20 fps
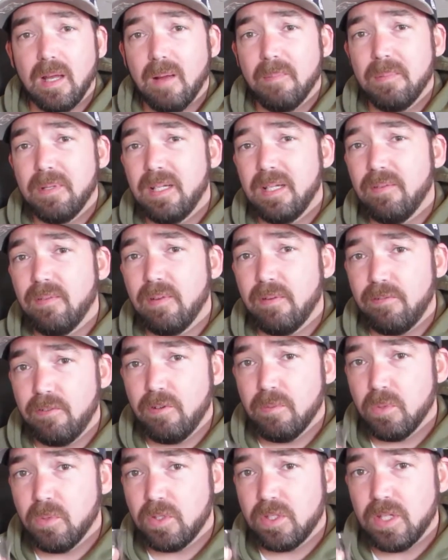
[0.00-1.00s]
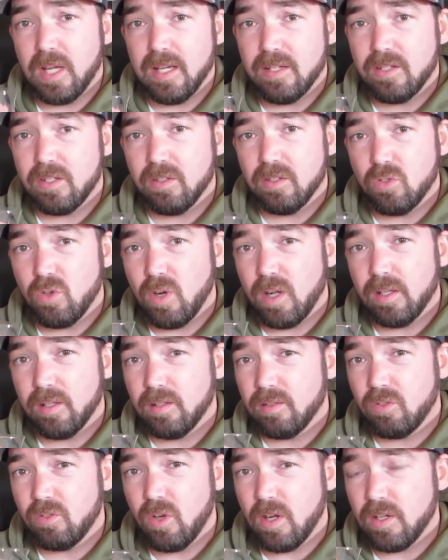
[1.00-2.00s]
I'm gonna give it a few more tastes and try
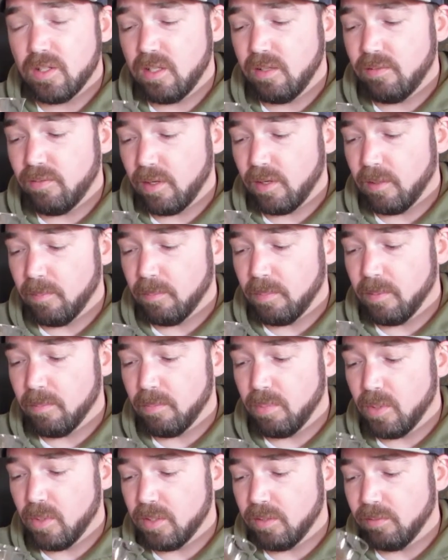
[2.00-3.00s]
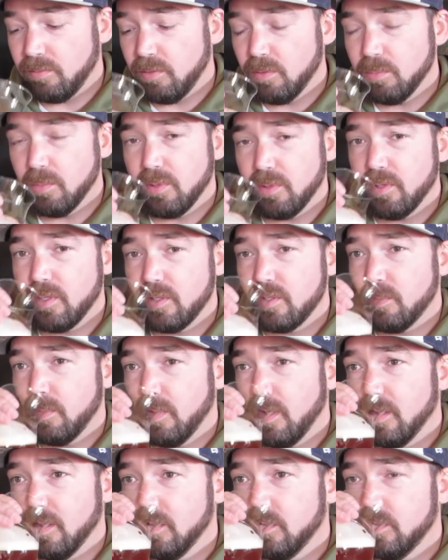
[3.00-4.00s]
to see if I can pinpoint a few more things
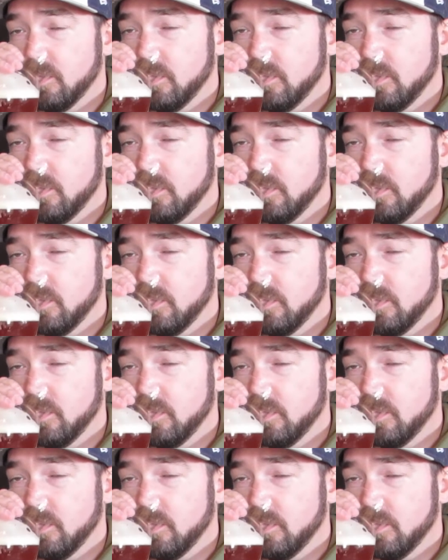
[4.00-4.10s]
about it.